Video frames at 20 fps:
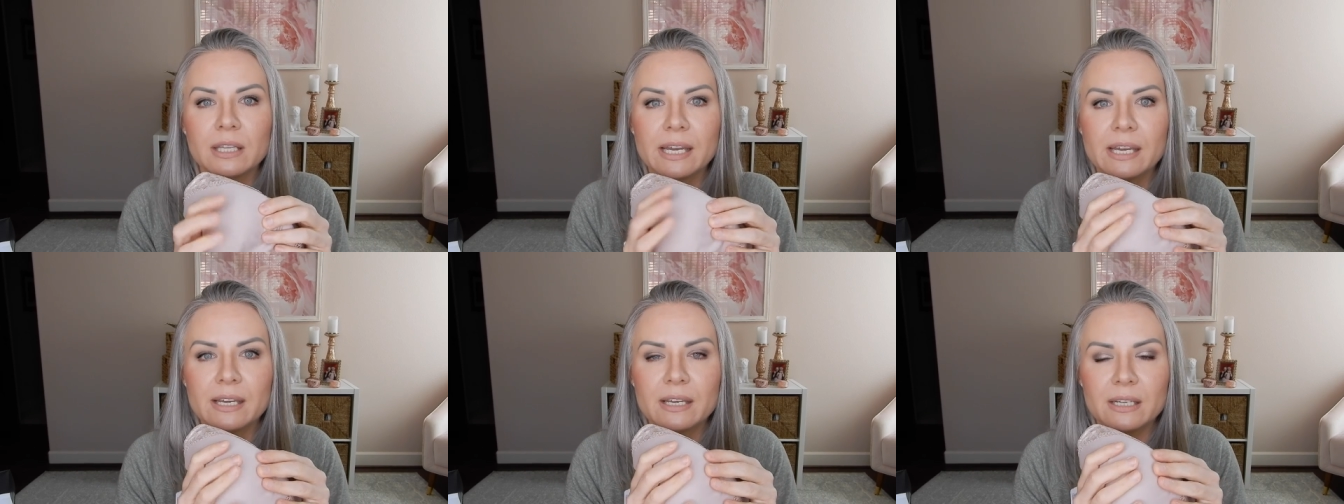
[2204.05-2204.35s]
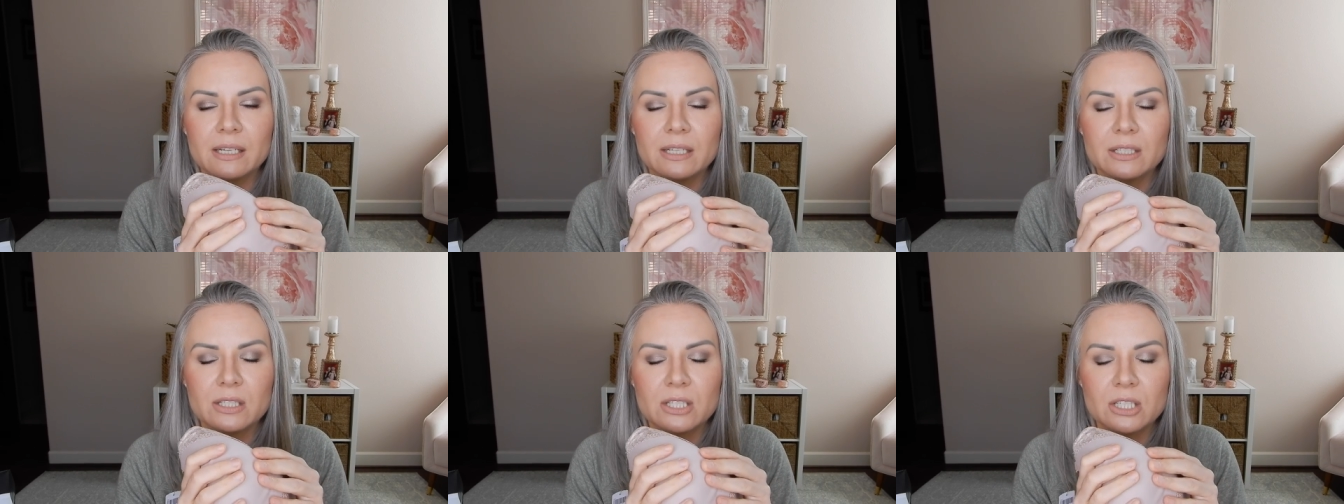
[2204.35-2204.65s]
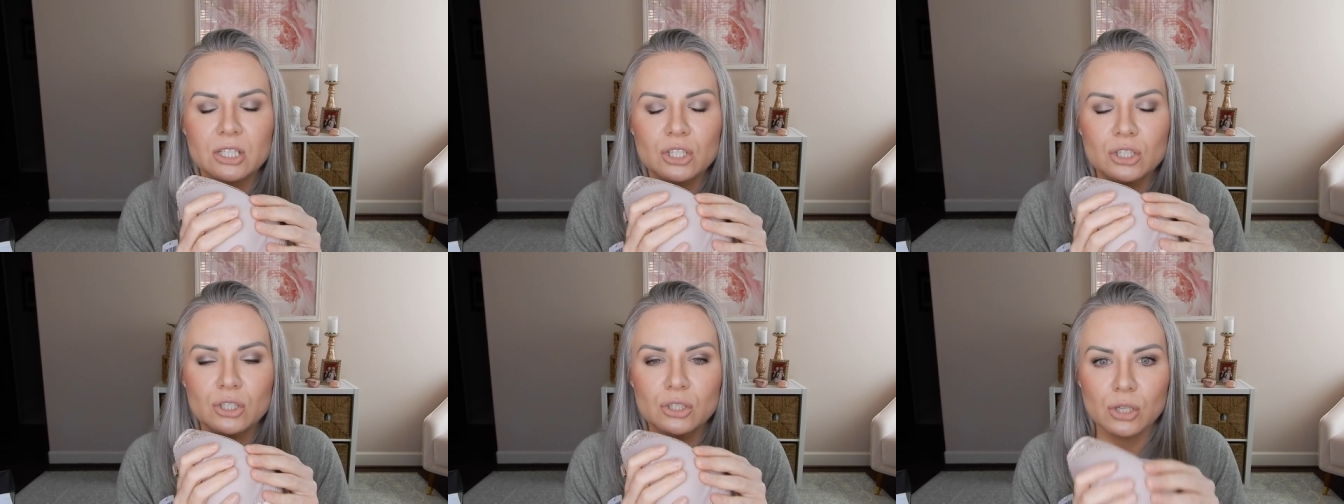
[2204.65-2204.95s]
Like
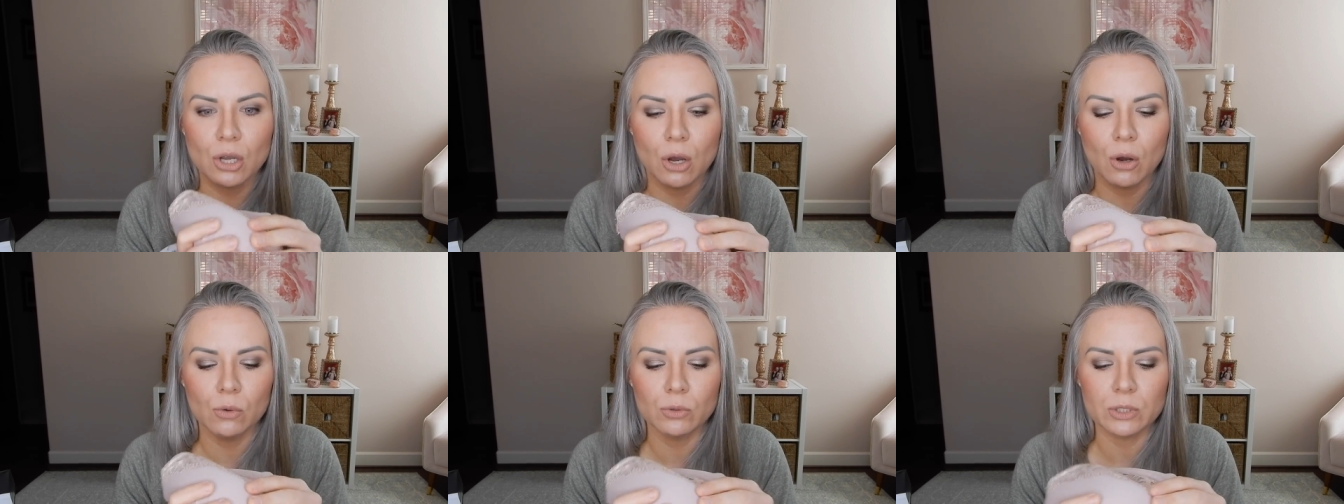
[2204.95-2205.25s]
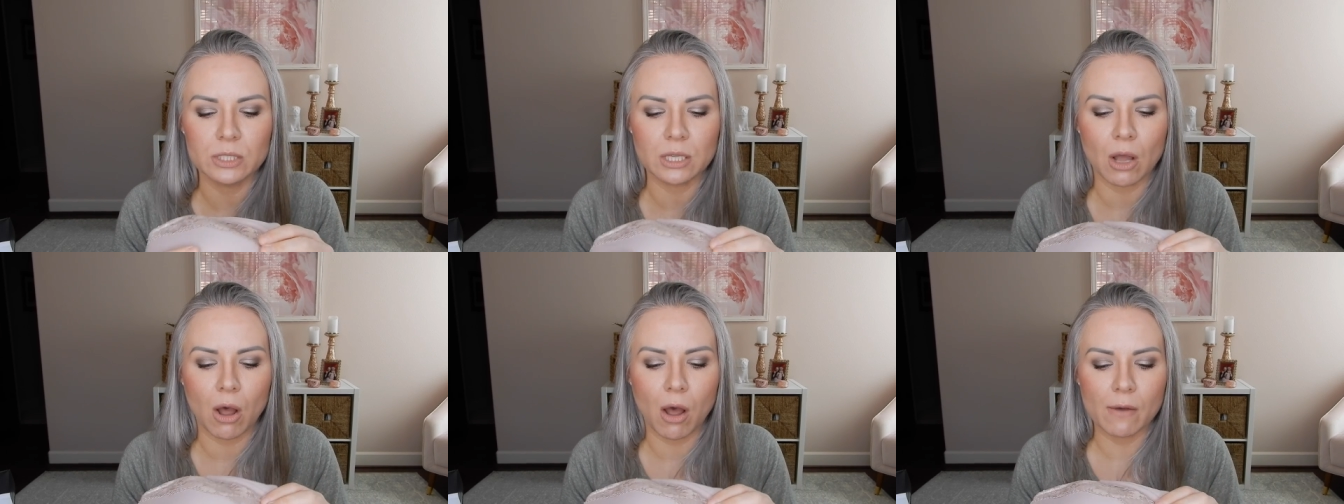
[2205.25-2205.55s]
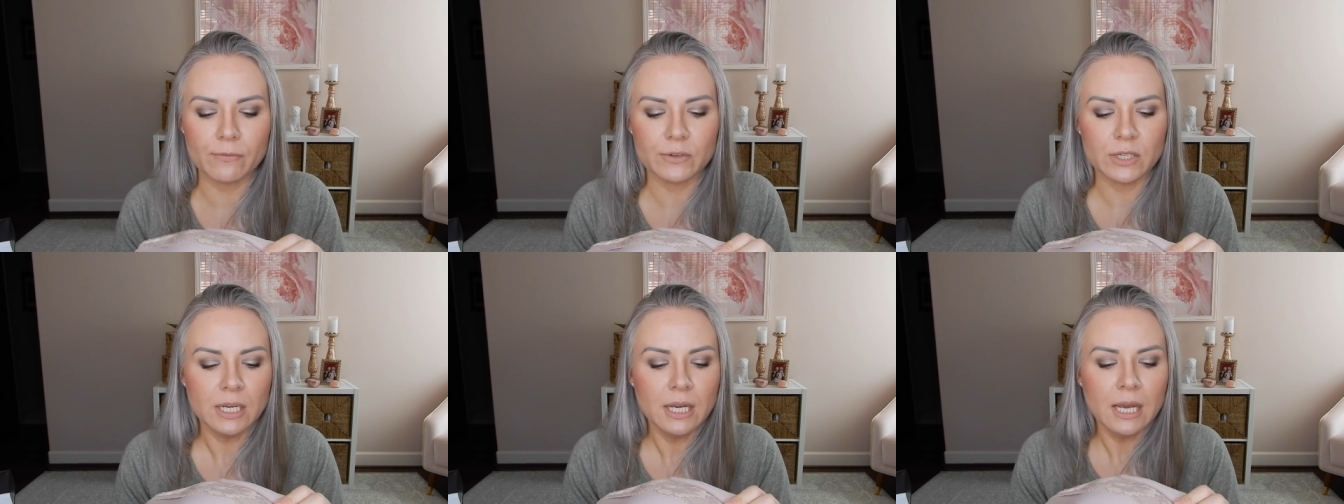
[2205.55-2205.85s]
it's so
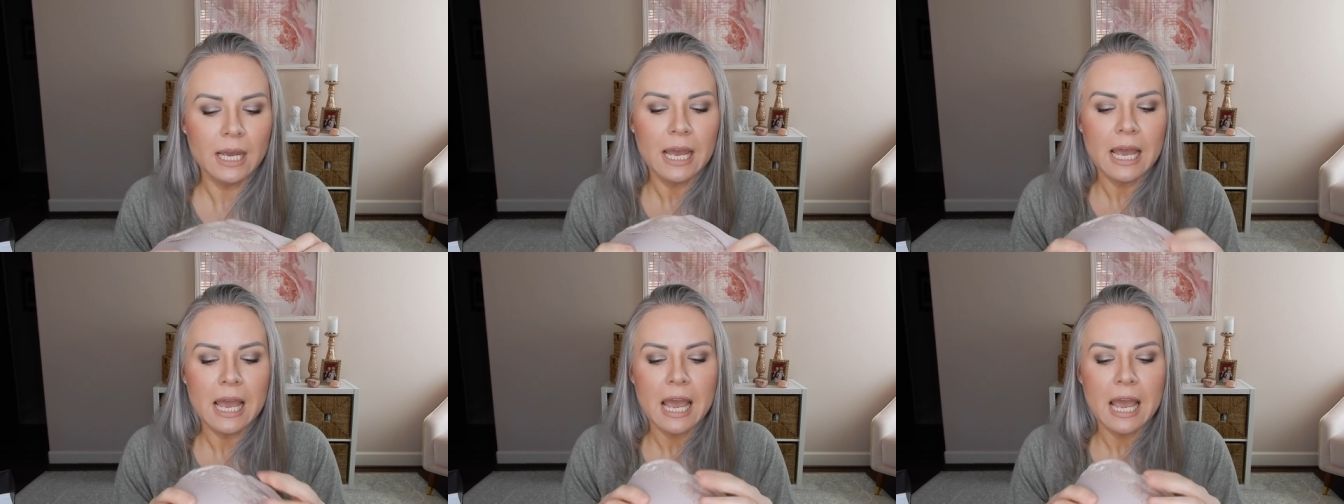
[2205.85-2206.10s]
soft.